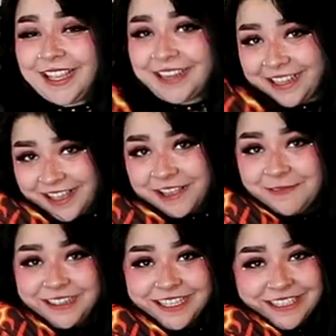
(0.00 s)
it came
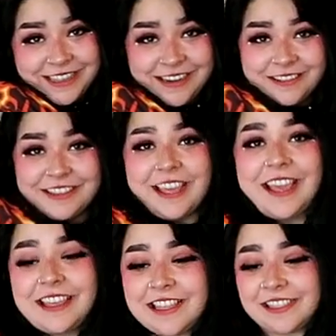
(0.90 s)
with this little
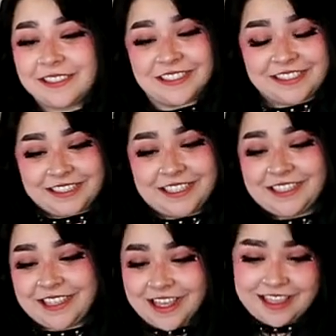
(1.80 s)
thing. This is
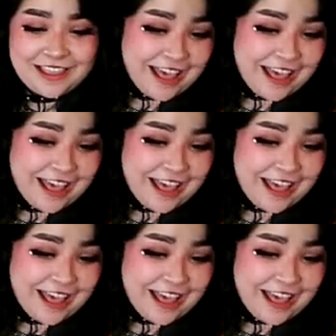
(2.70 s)
honestly the